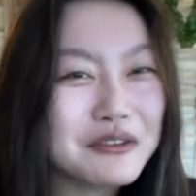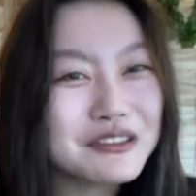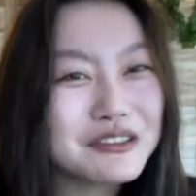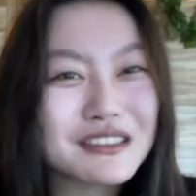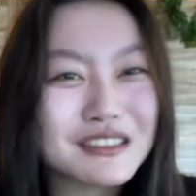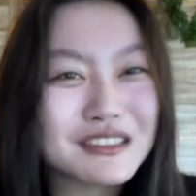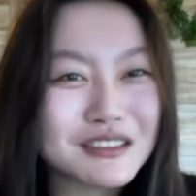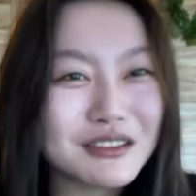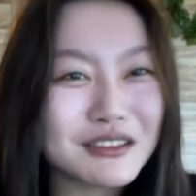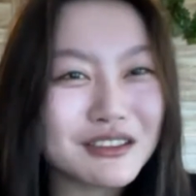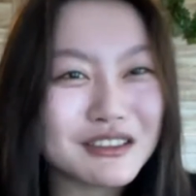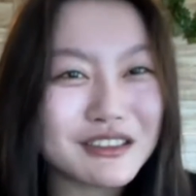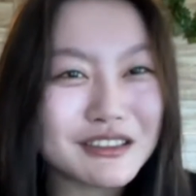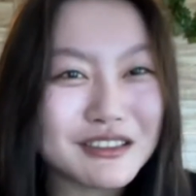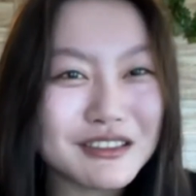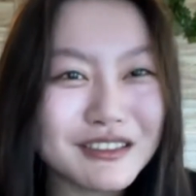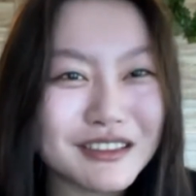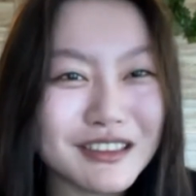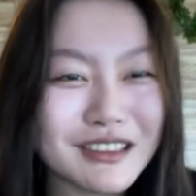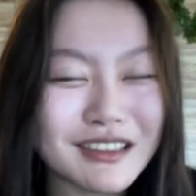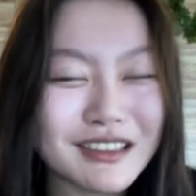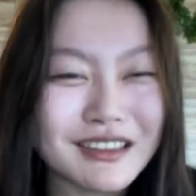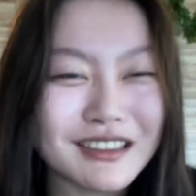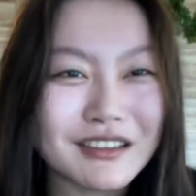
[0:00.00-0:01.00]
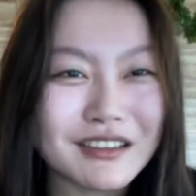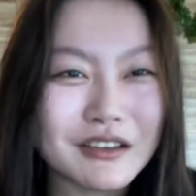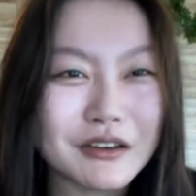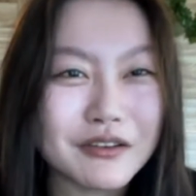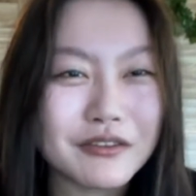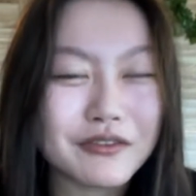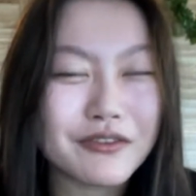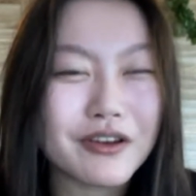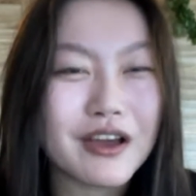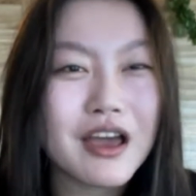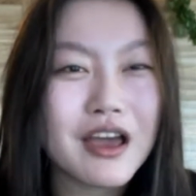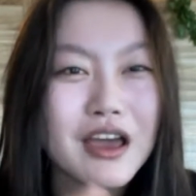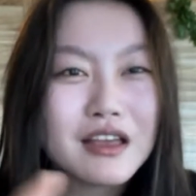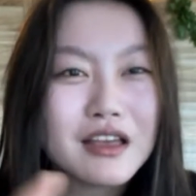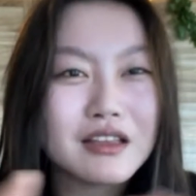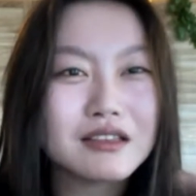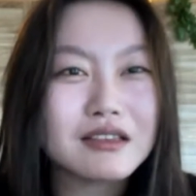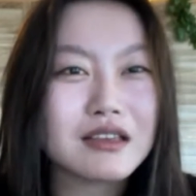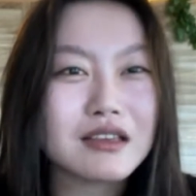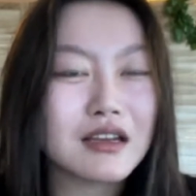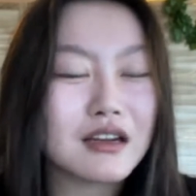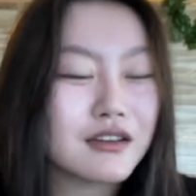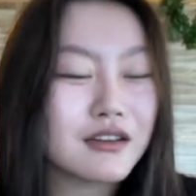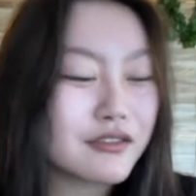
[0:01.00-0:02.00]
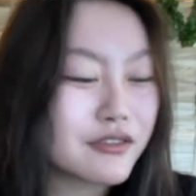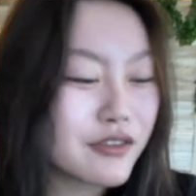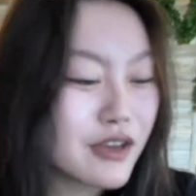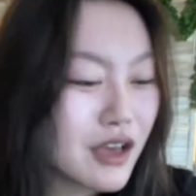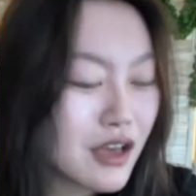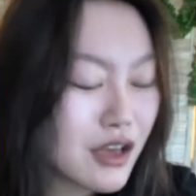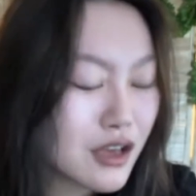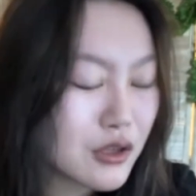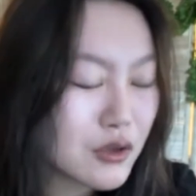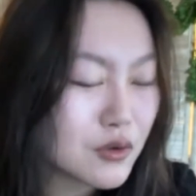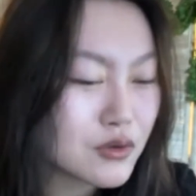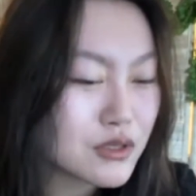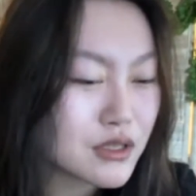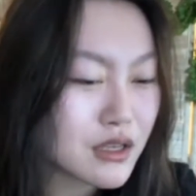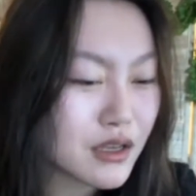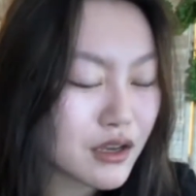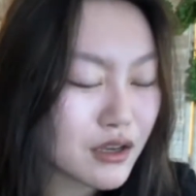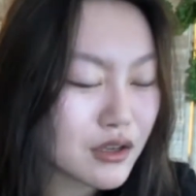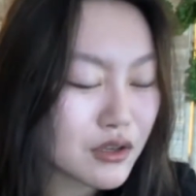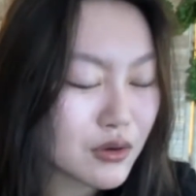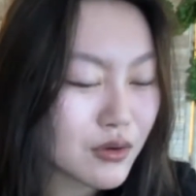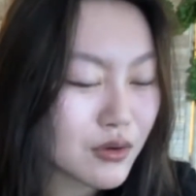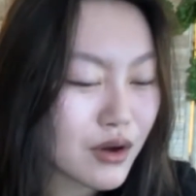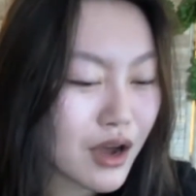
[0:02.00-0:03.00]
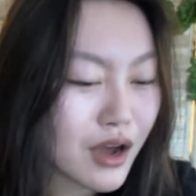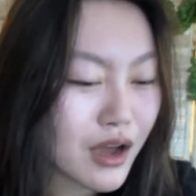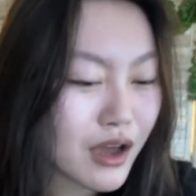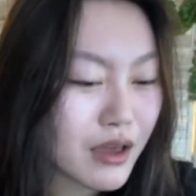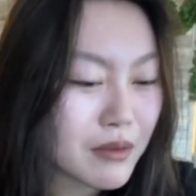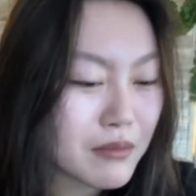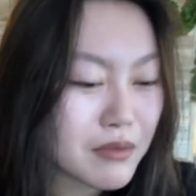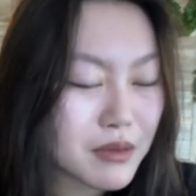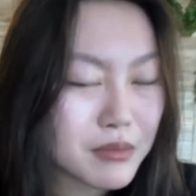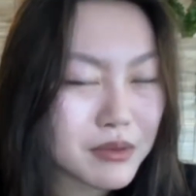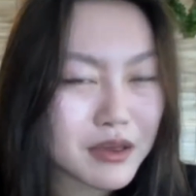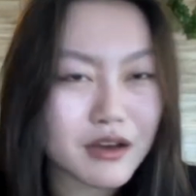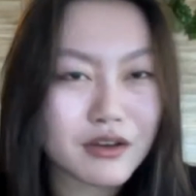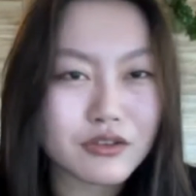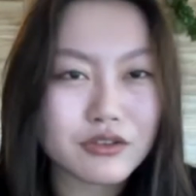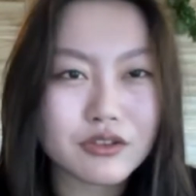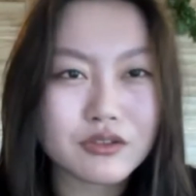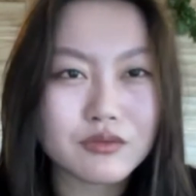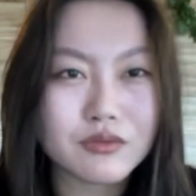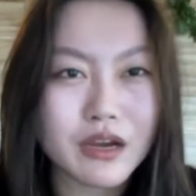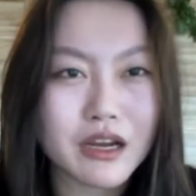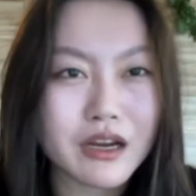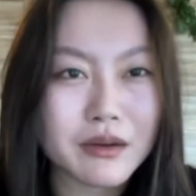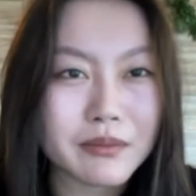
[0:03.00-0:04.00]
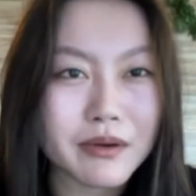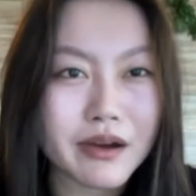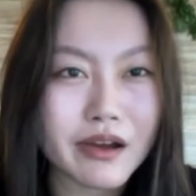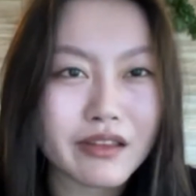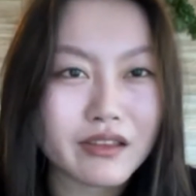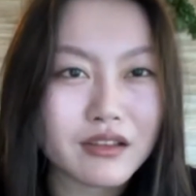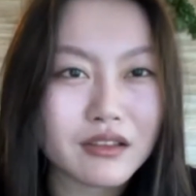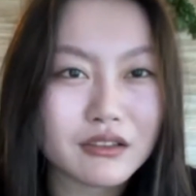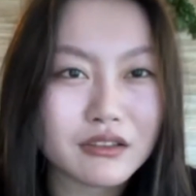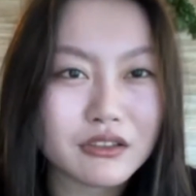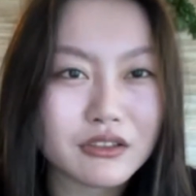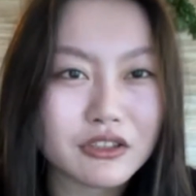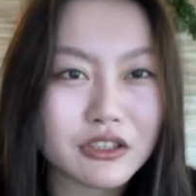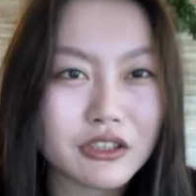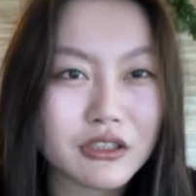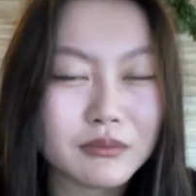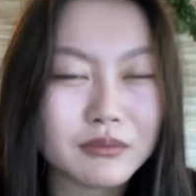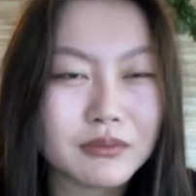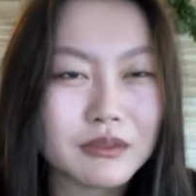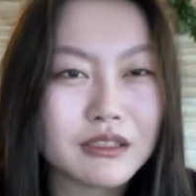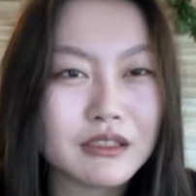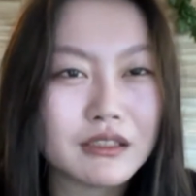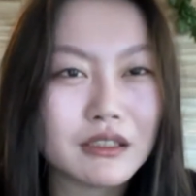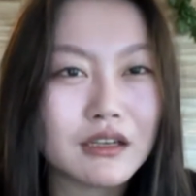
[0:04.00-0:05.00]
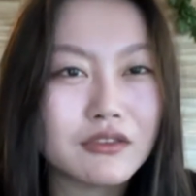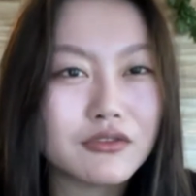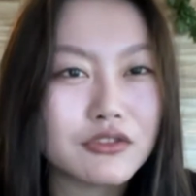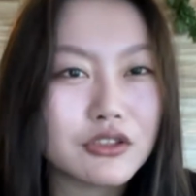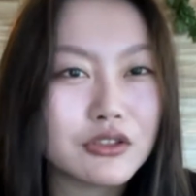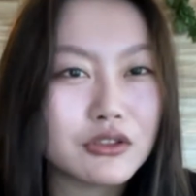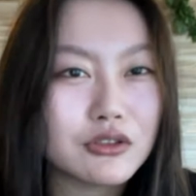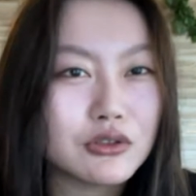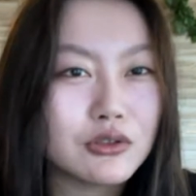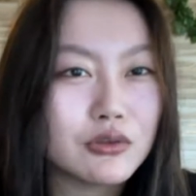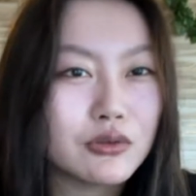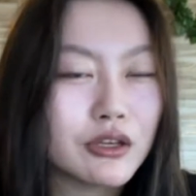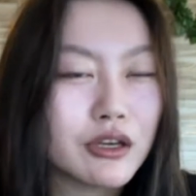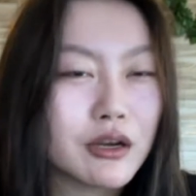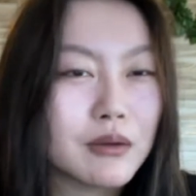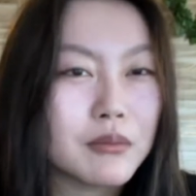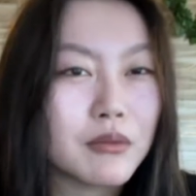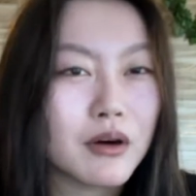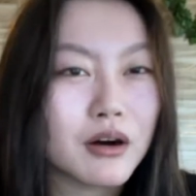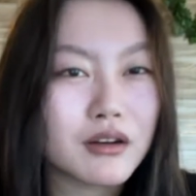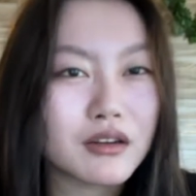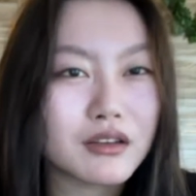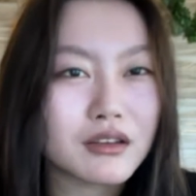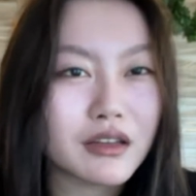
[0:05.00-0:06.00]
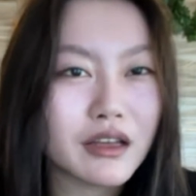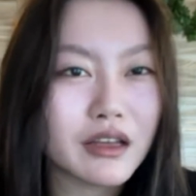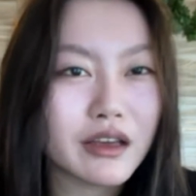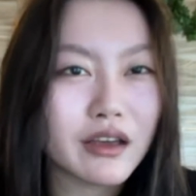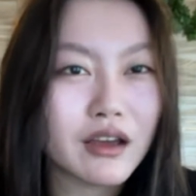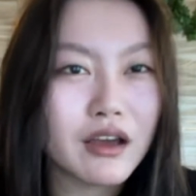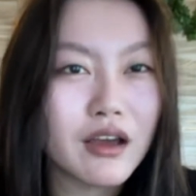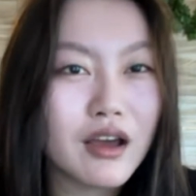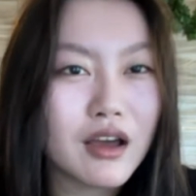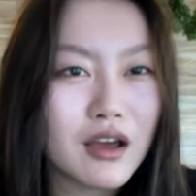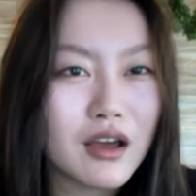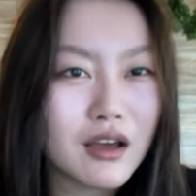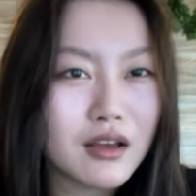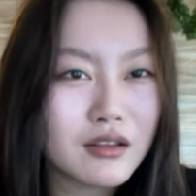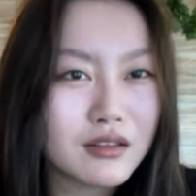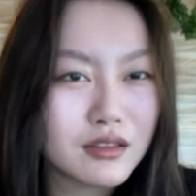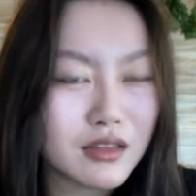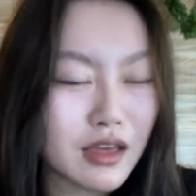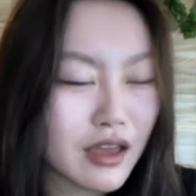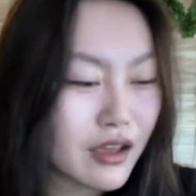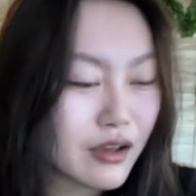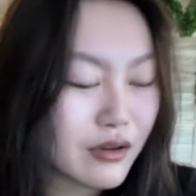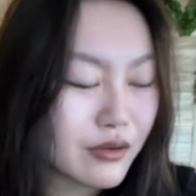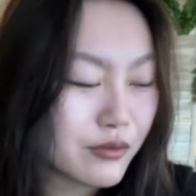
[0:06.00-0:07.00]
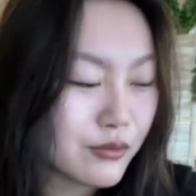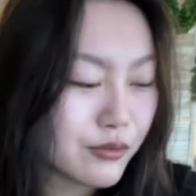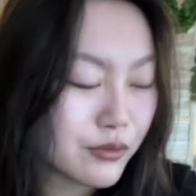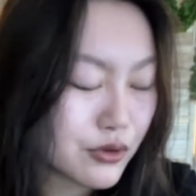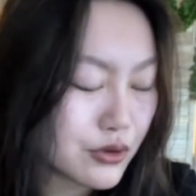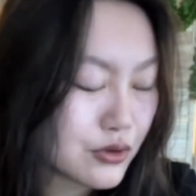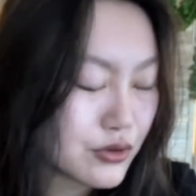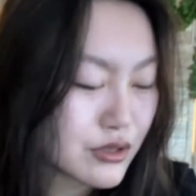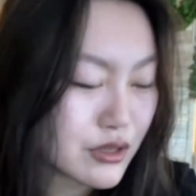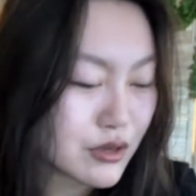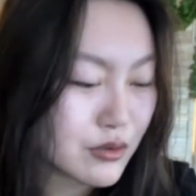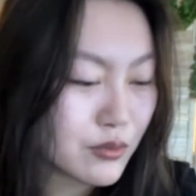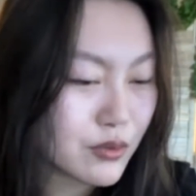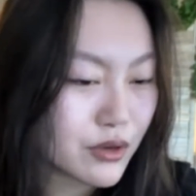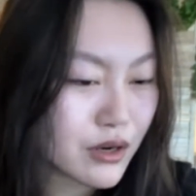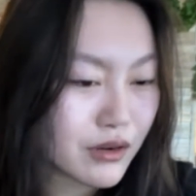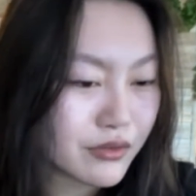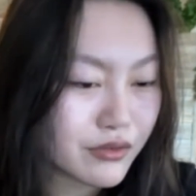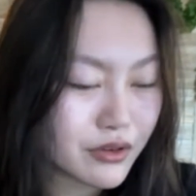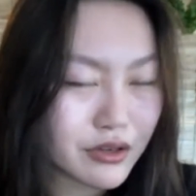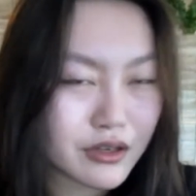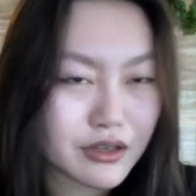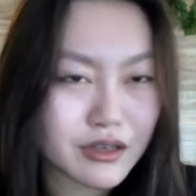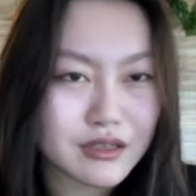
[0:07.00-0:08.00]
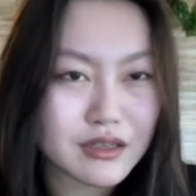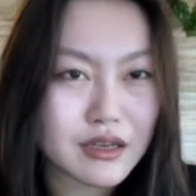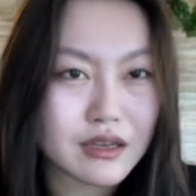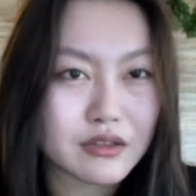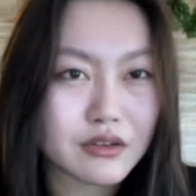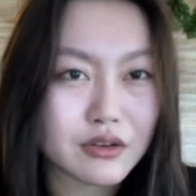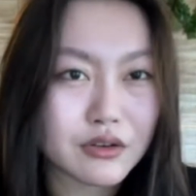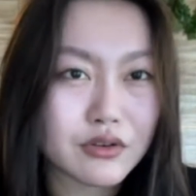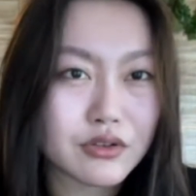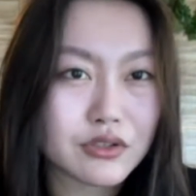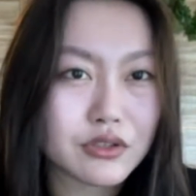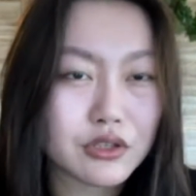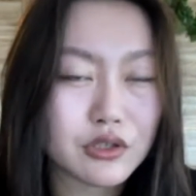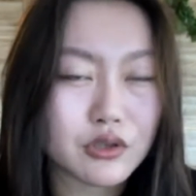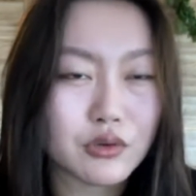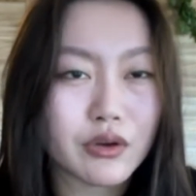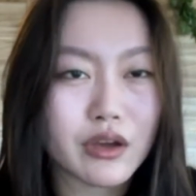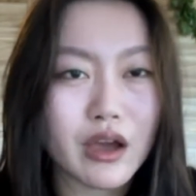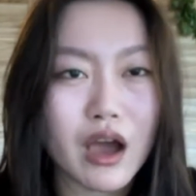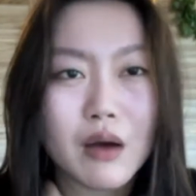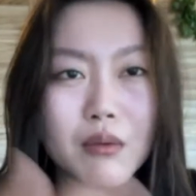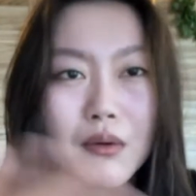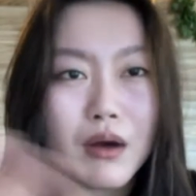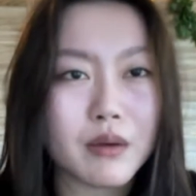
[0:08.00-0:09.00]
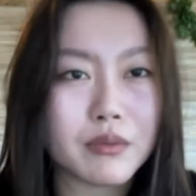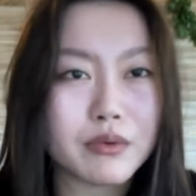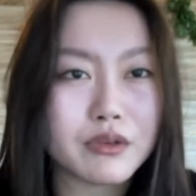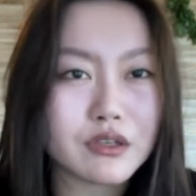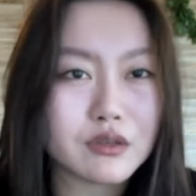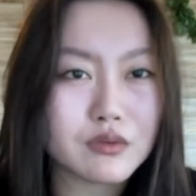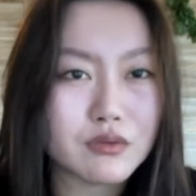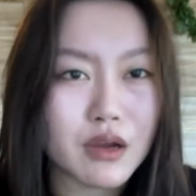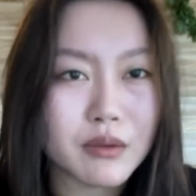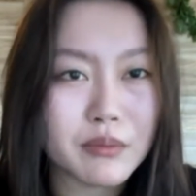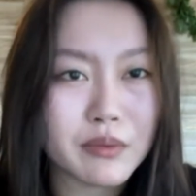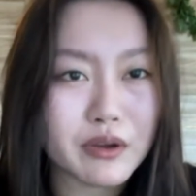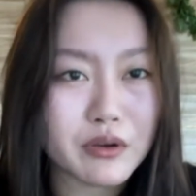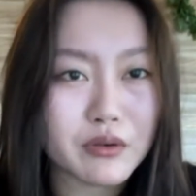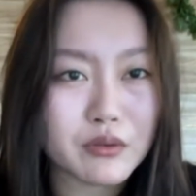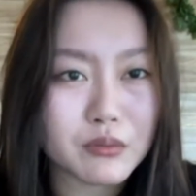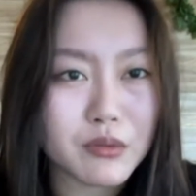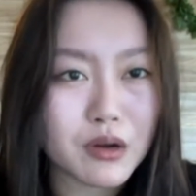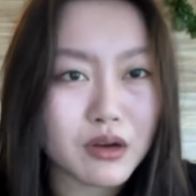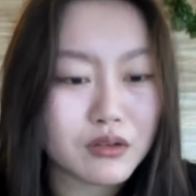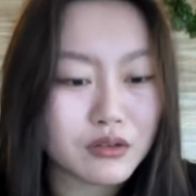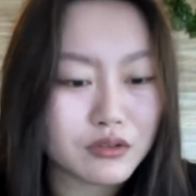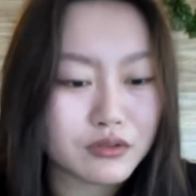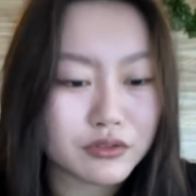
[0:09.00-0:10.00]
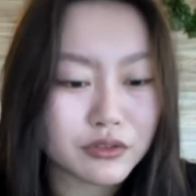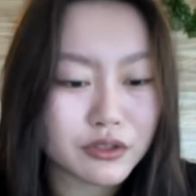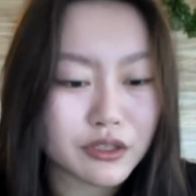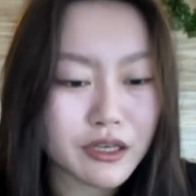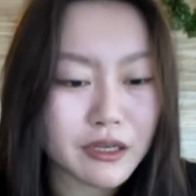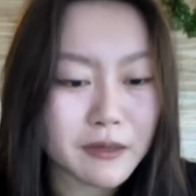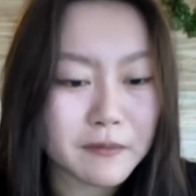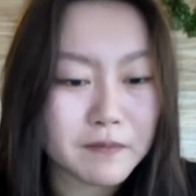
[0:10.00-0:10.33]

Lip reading: I would just go and do it, instead of using a UI, maybe I'll just write a Python script. Instead of just doing a modeling thing using whatever it is that they're usually doing, I'll probably just write my own model for it.